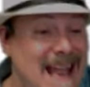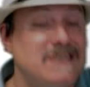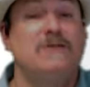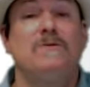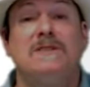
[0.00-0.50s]

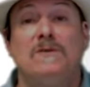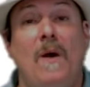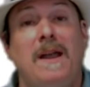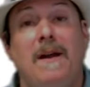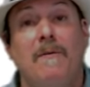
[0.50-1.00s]
That's the reason
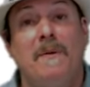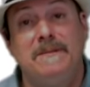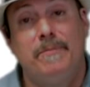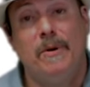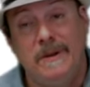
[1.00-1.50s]
why
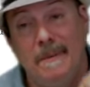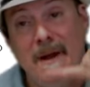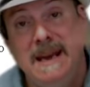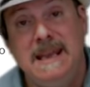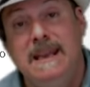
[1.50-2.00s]
everybody's putting their
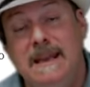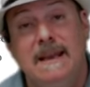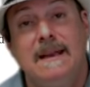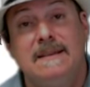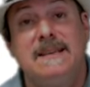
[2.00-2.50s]
money,
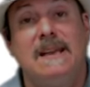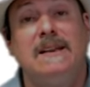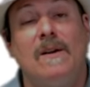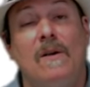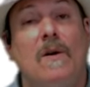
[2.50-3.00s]

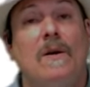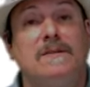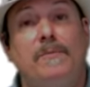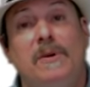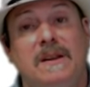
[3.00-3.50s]
selling their
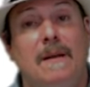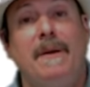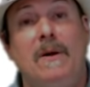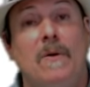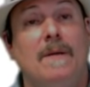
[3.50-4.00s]
altcoins, putting their
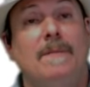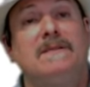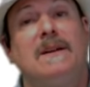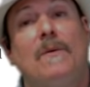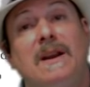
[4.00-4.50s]
Bitcoin
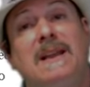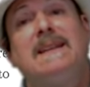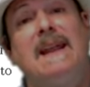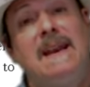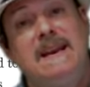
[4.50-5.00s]
because they want to
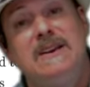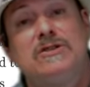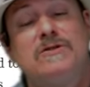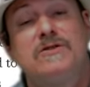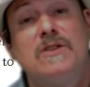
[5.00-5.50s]
get that
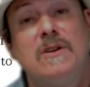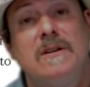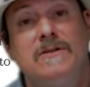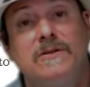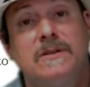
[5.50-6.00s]
initial
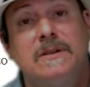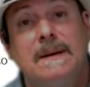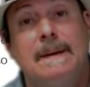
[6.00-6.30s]
surge.